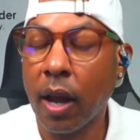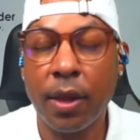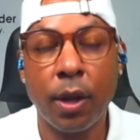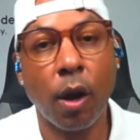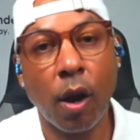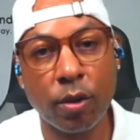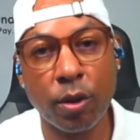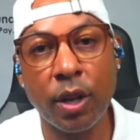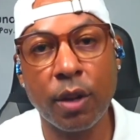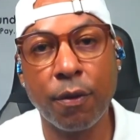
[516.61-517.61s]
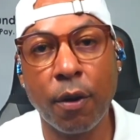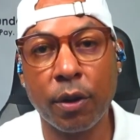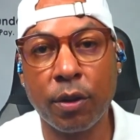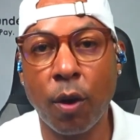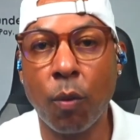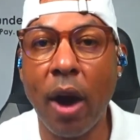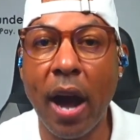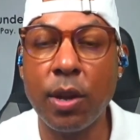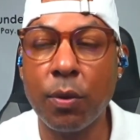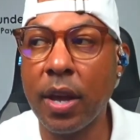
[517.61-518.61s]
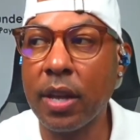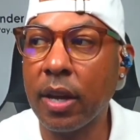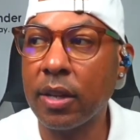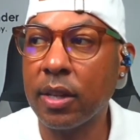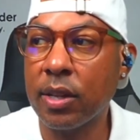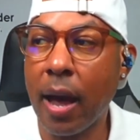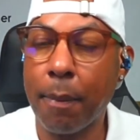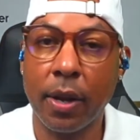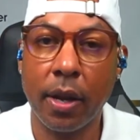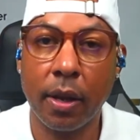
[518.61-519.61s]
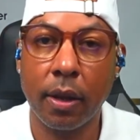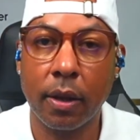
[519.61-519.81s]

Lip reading: And then also you need to focus on, why do you think that this is happening?